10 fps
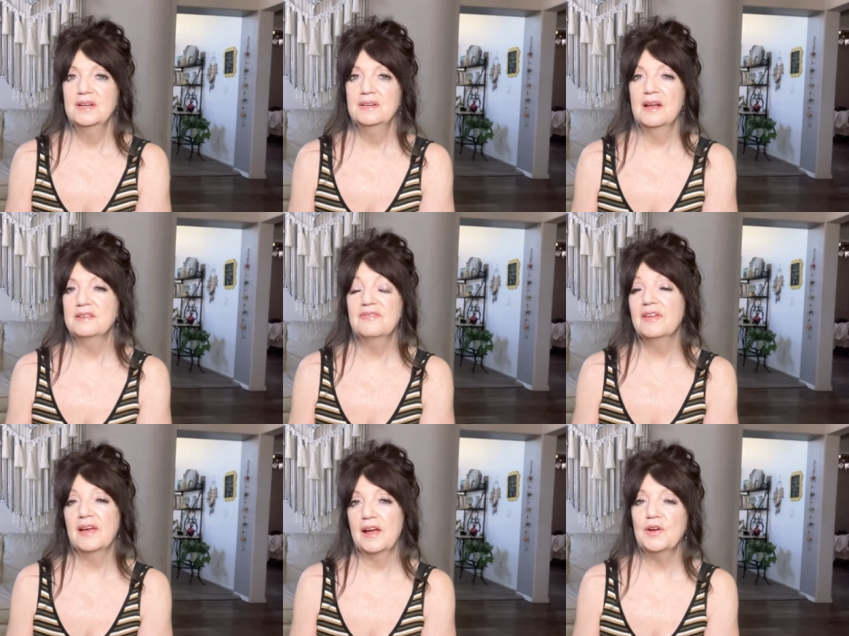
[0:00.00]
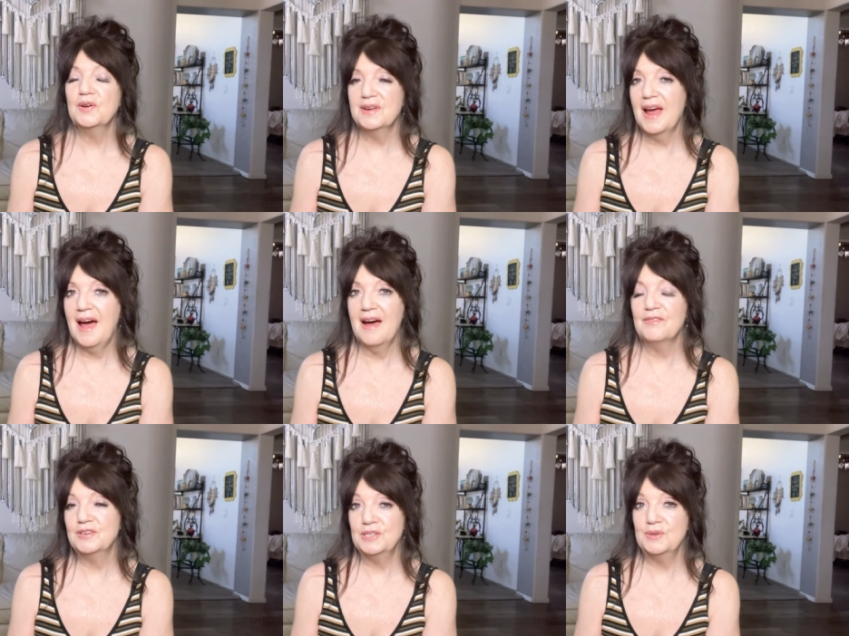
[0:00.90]
not to feel like I couldn't have or
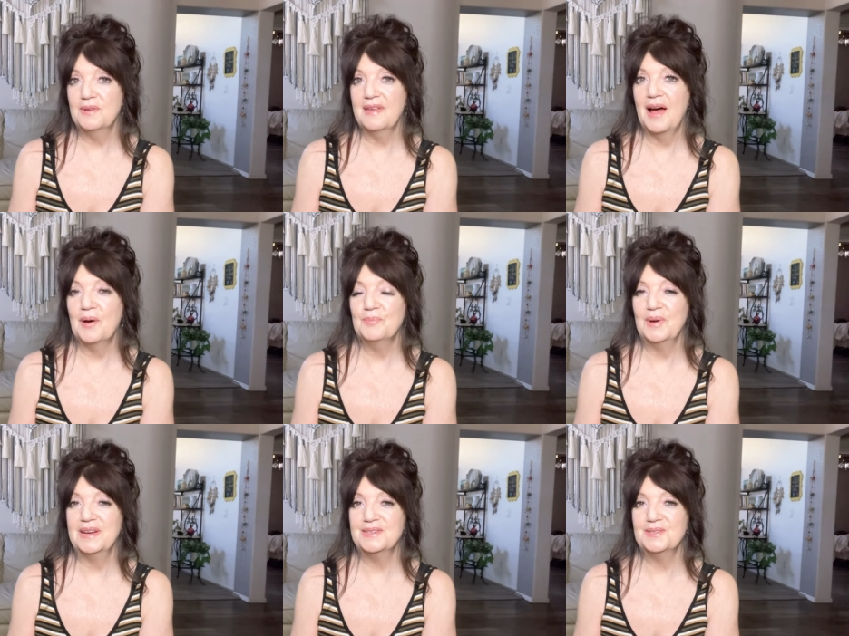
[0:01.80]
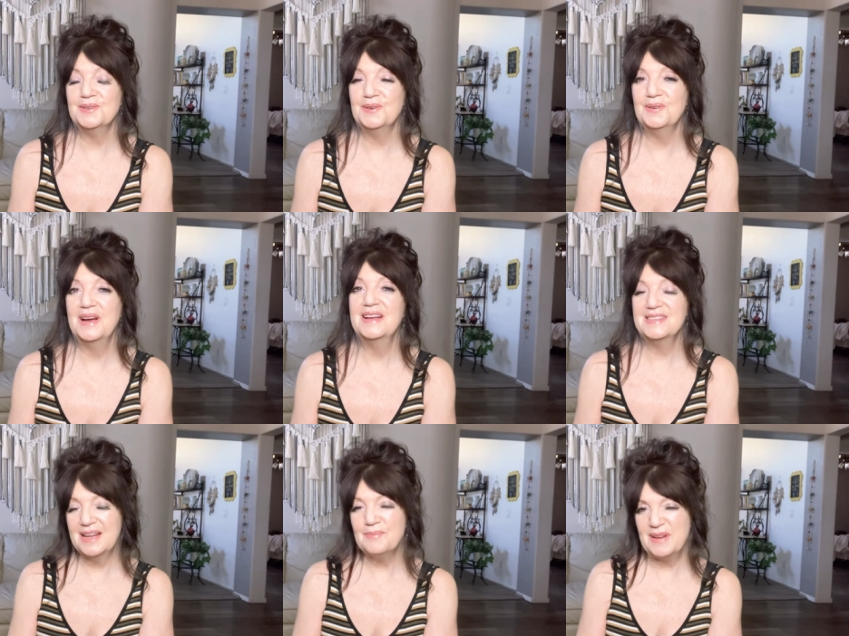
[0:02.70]
to do without, but to
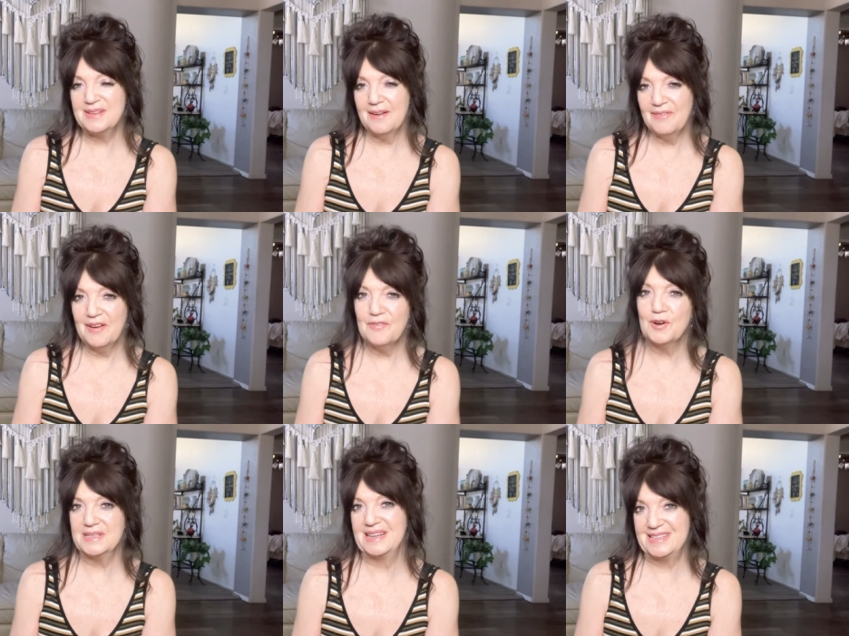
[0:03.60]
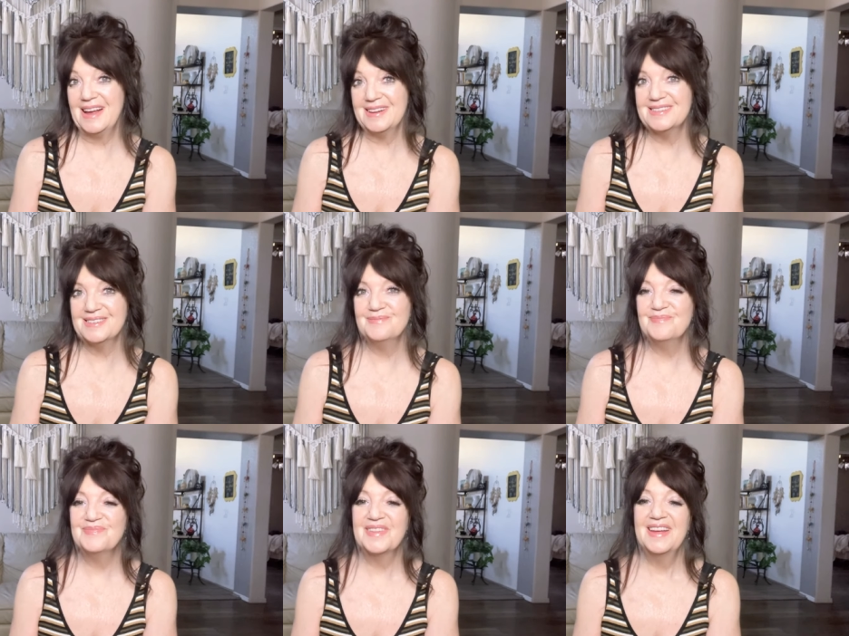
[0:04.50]
set myself up for success.
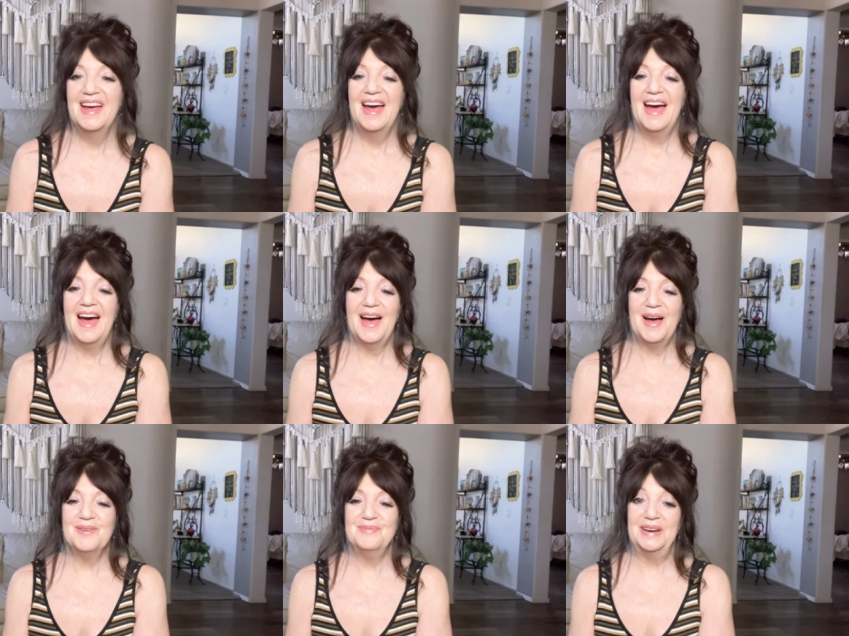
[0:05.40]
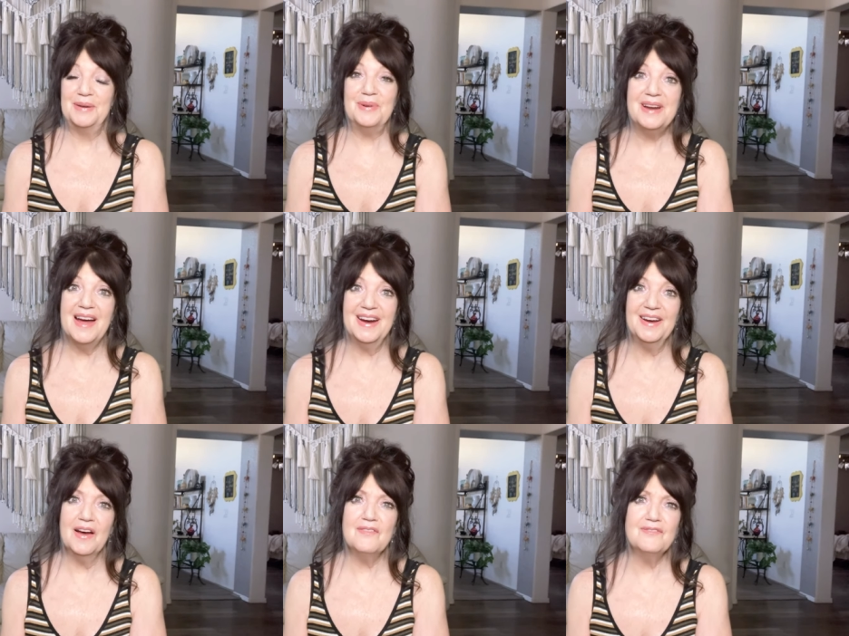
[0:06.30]
Um, number nine,
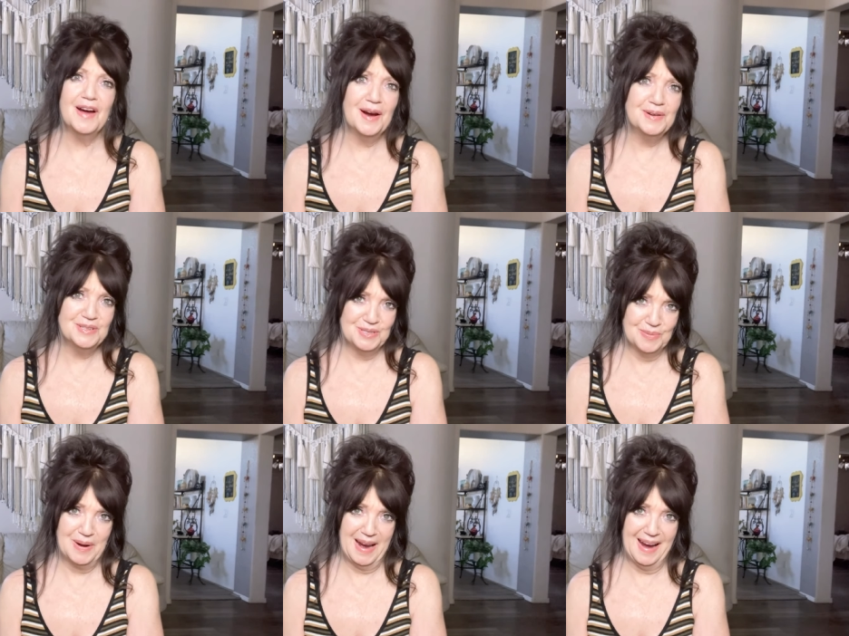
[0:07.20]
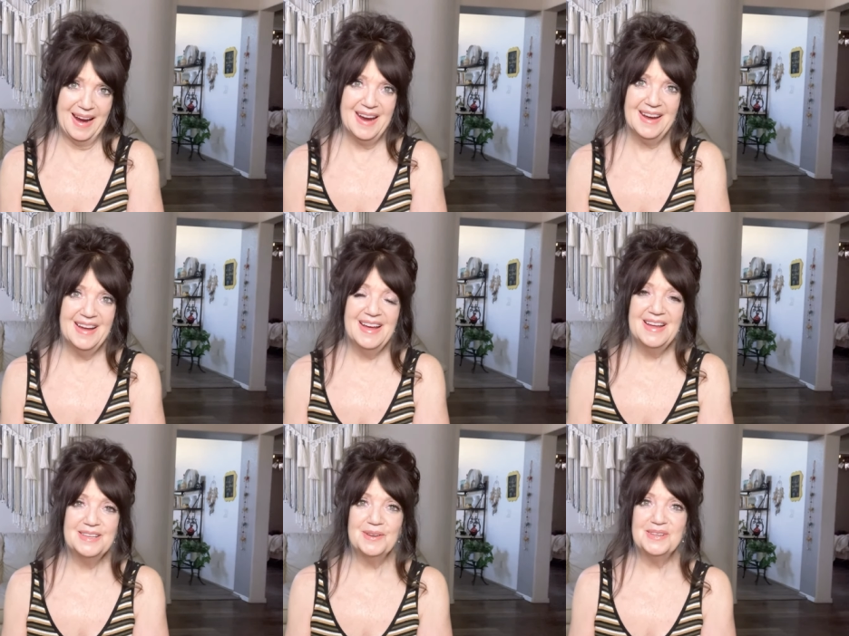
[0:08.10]
feng shui.
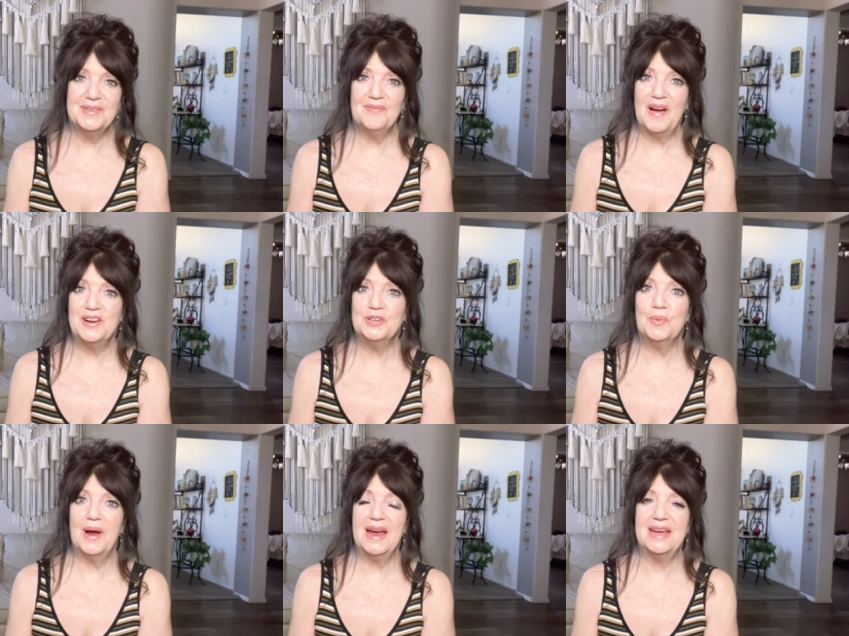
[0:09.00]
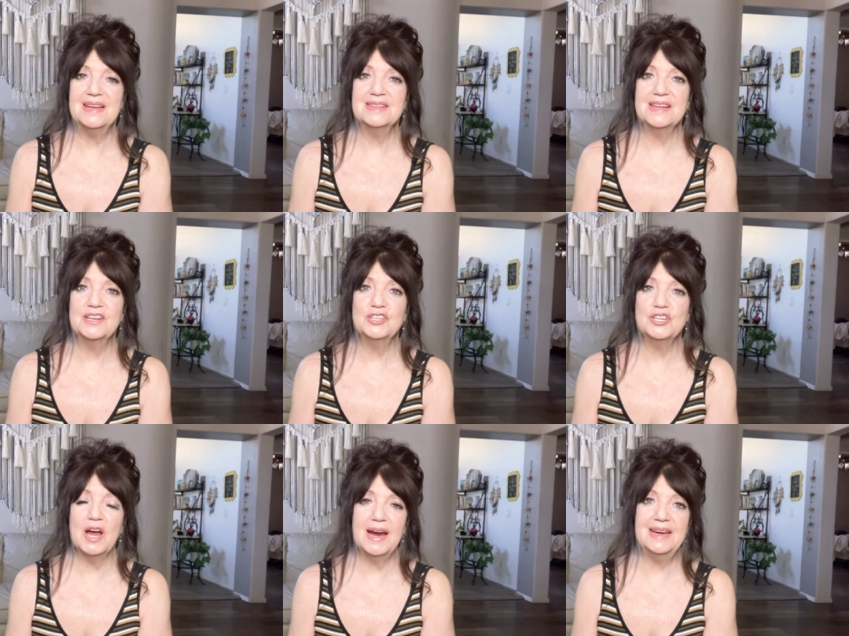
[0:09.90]
So feng shui is a
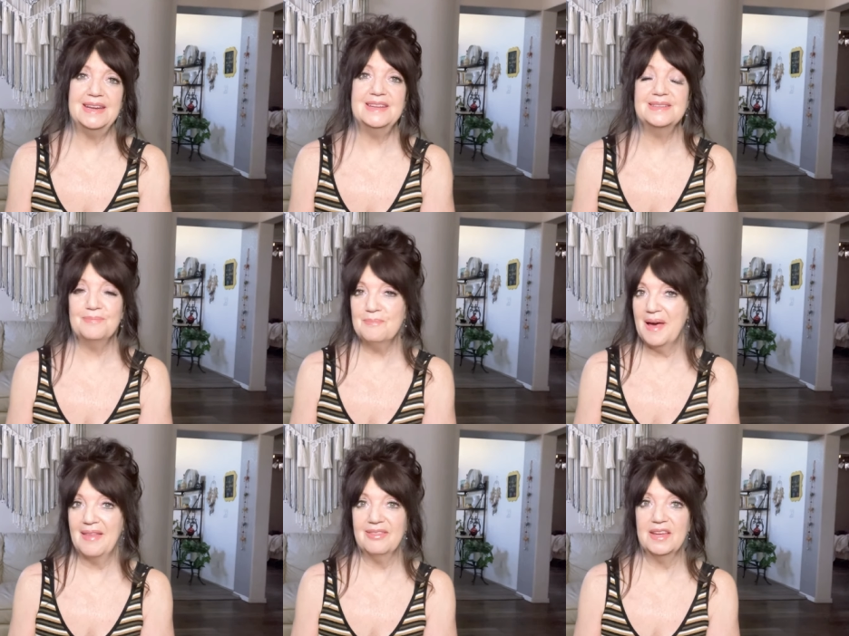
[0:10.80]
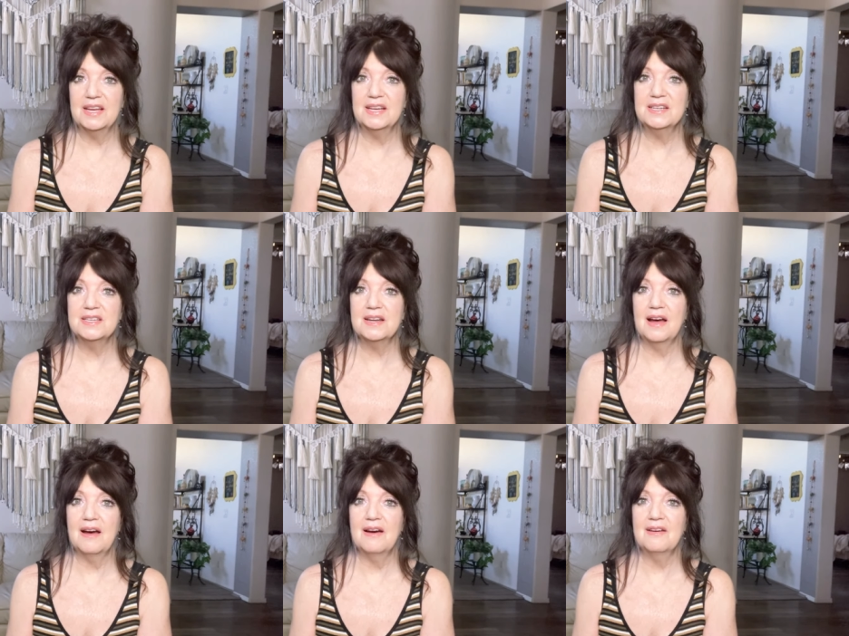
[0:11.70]
Chinese method
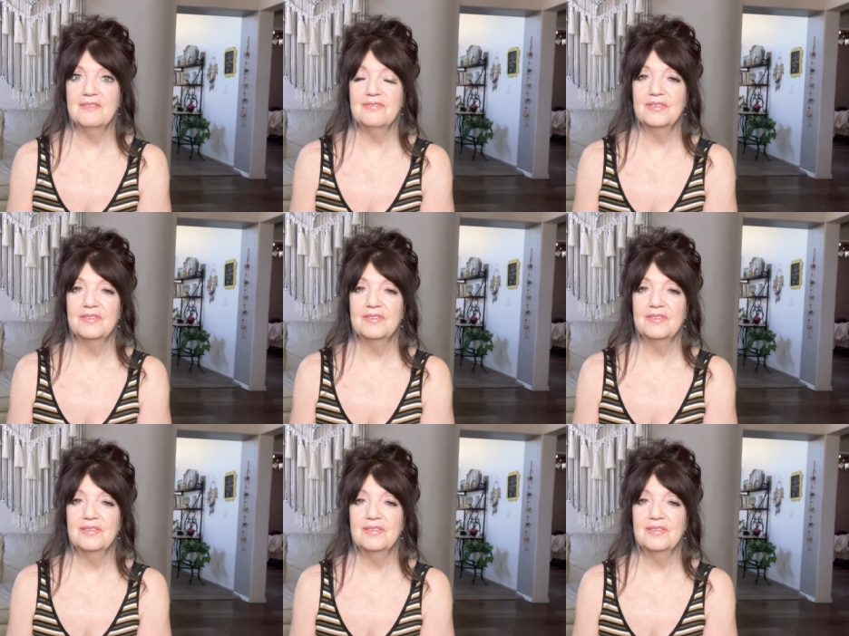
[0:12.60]
of